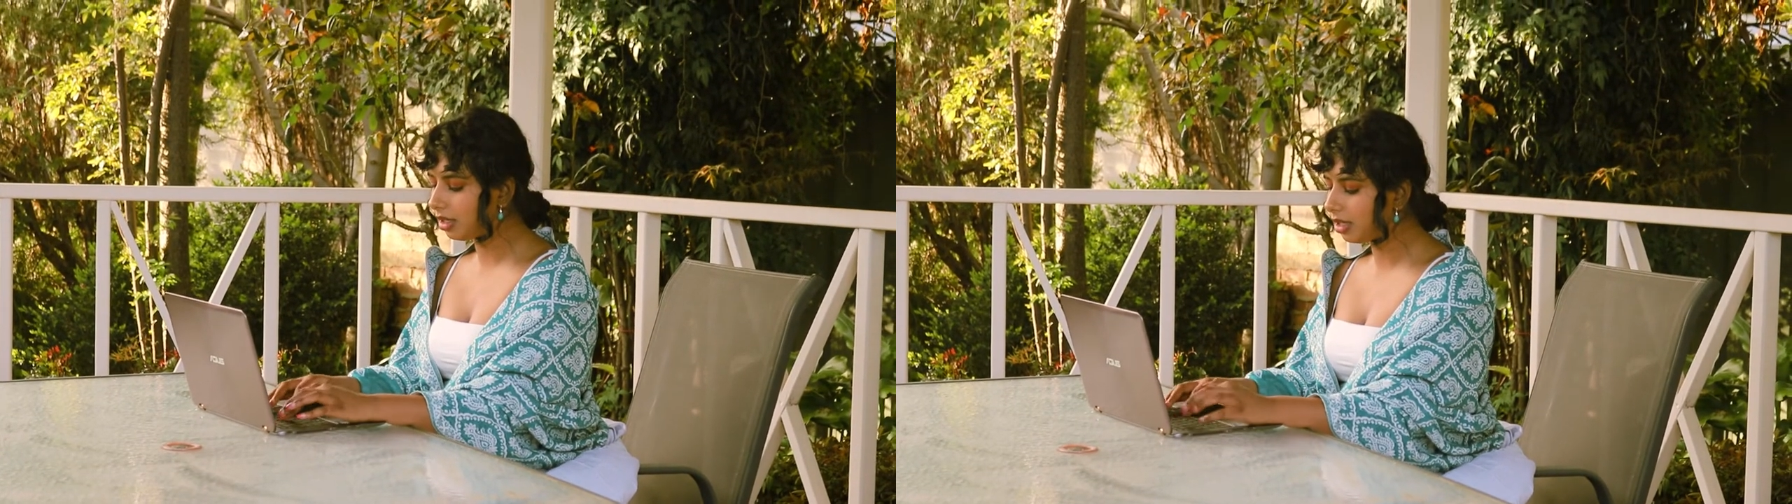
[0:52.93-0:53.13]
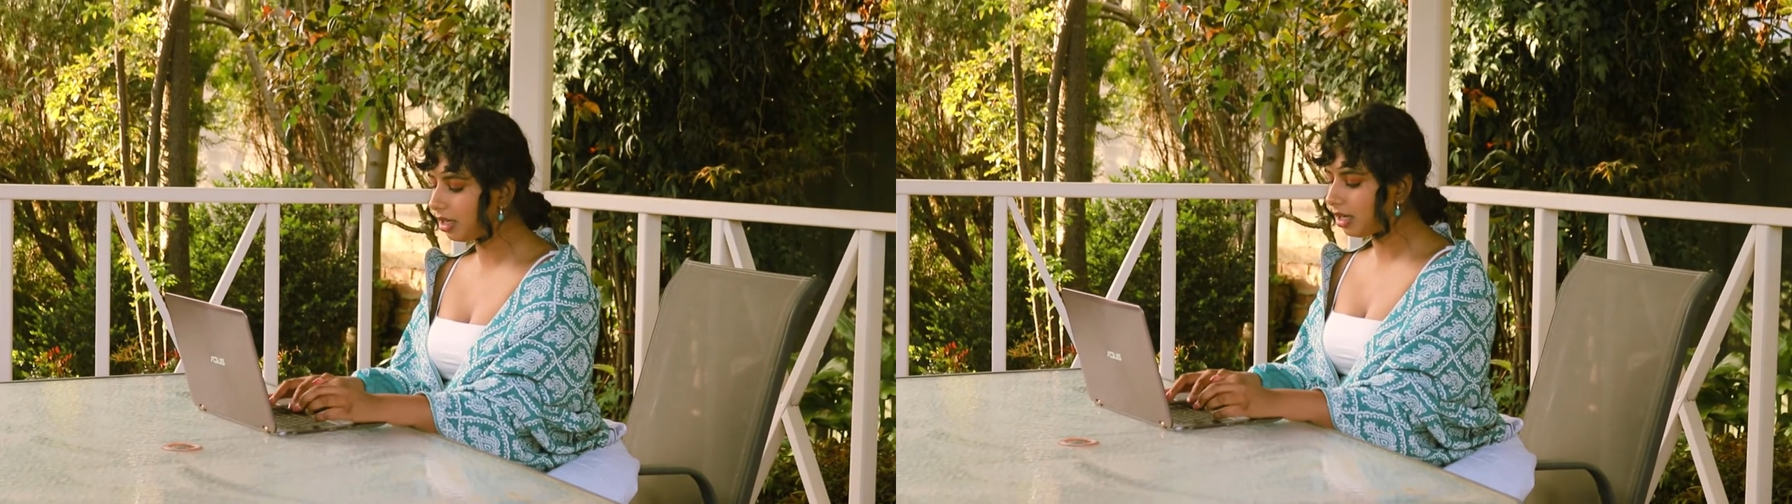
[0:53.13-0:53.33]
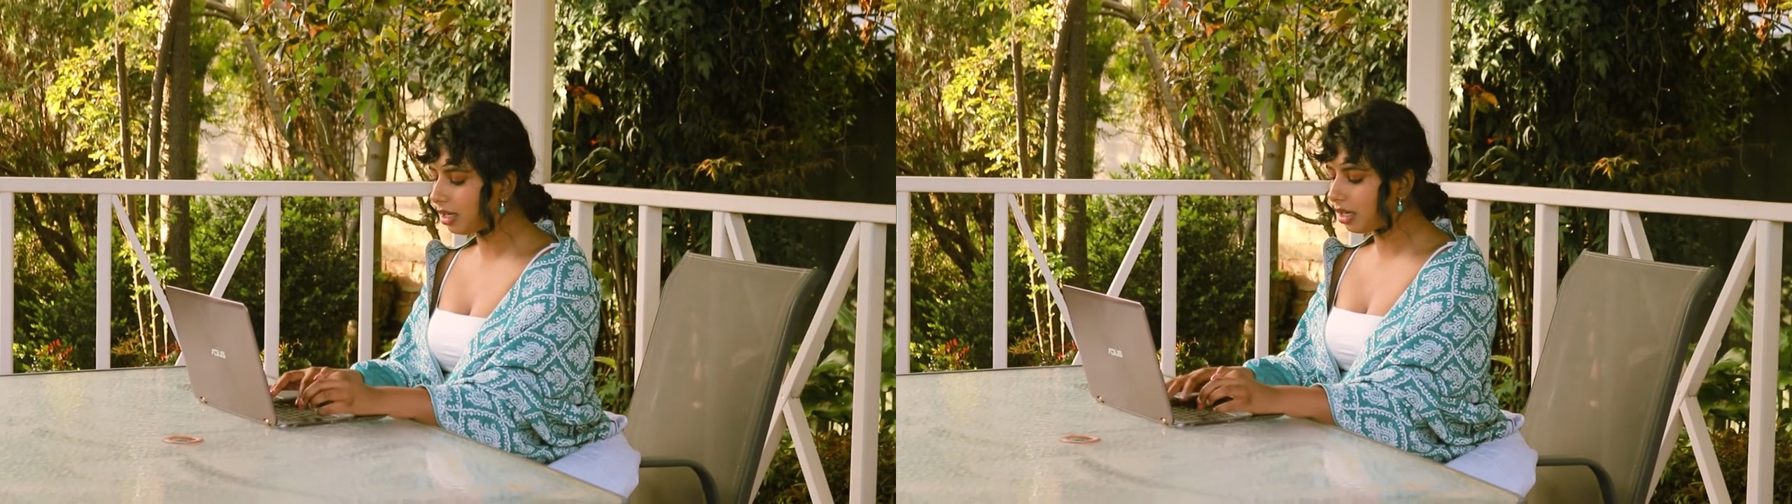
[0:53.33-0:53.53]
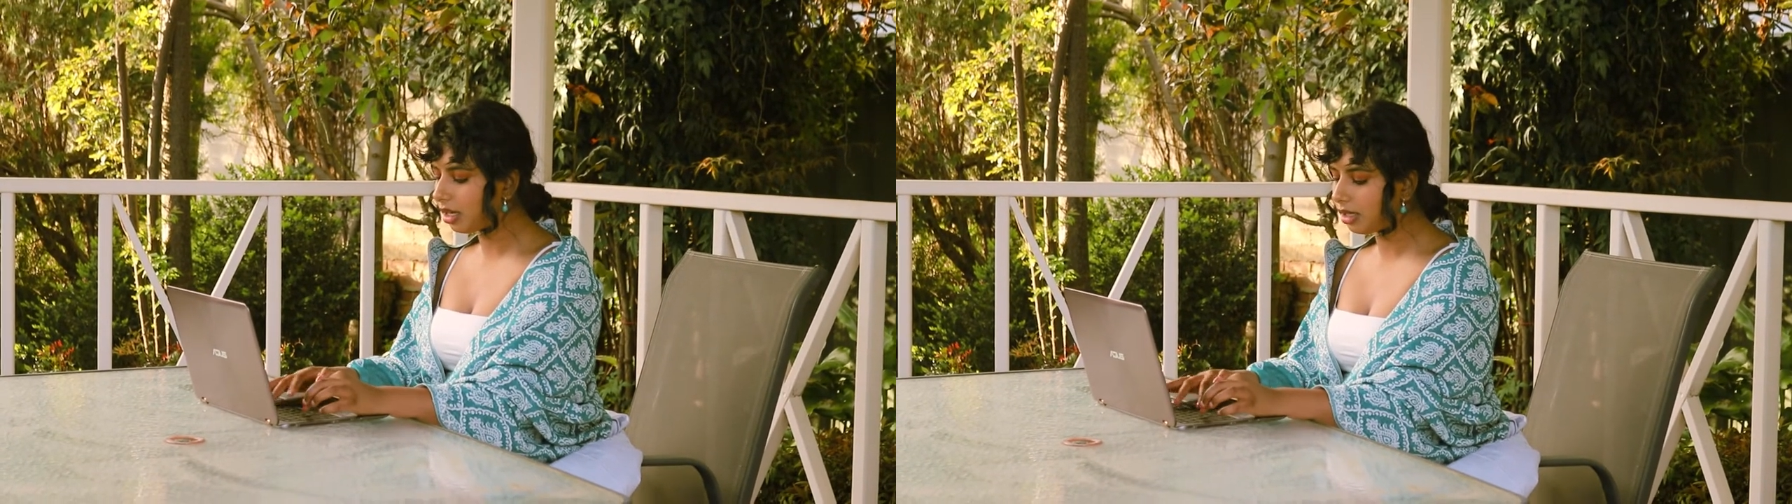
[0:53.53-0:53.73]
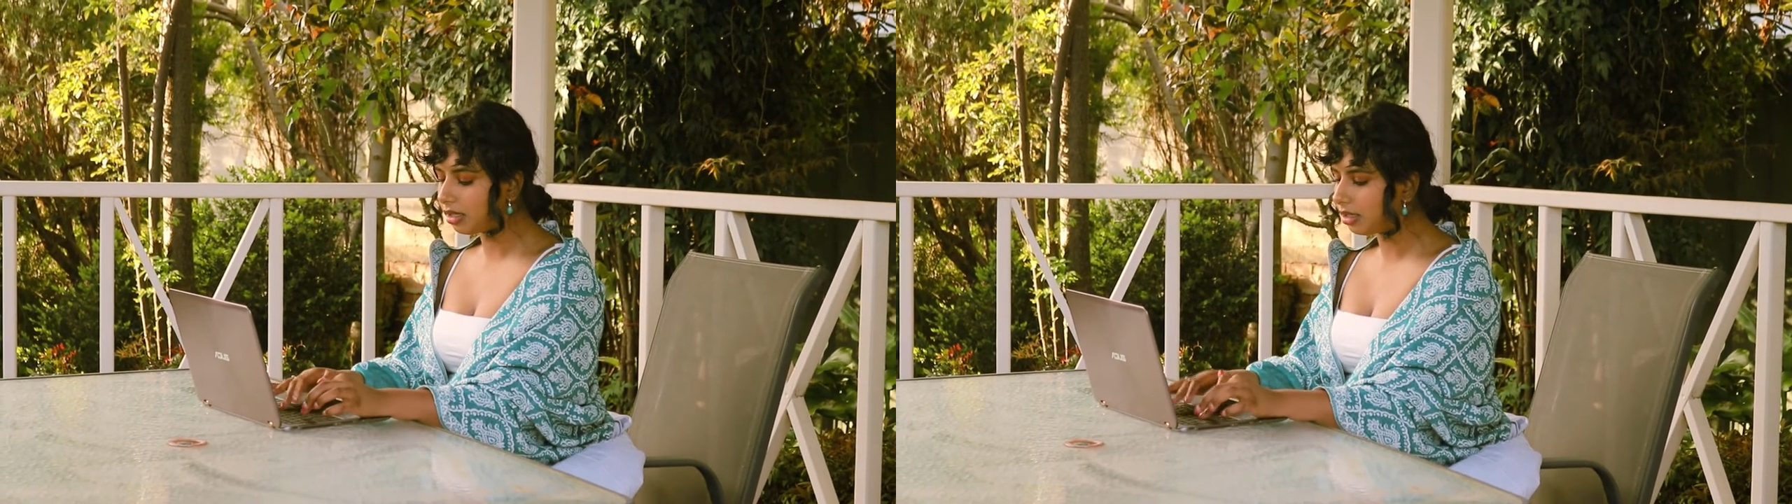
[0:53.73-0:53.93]
for
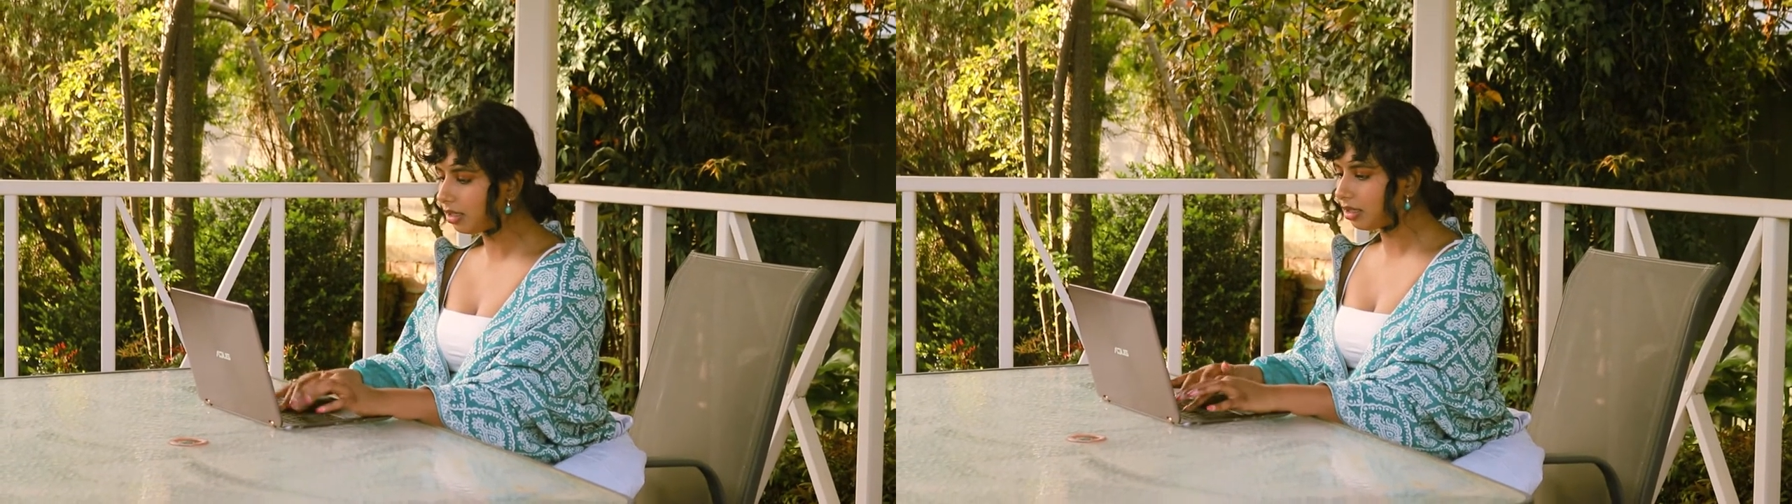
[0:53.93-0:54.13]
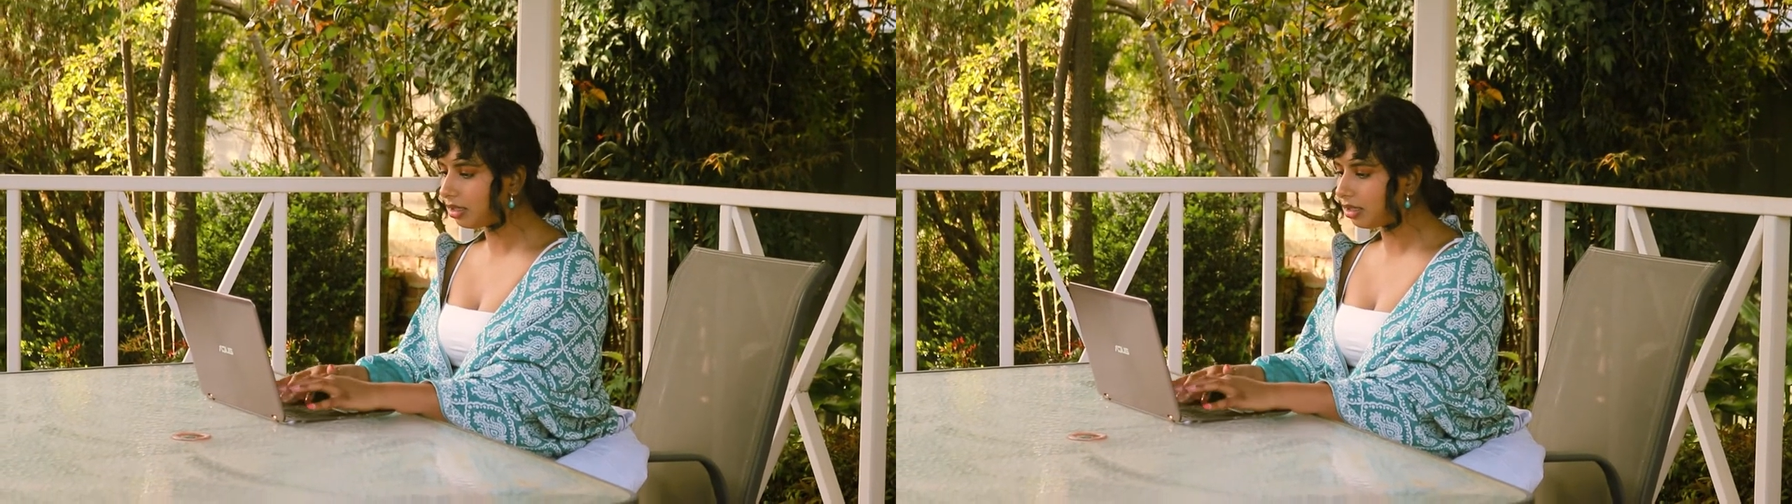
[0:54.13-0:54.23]
self-improvement,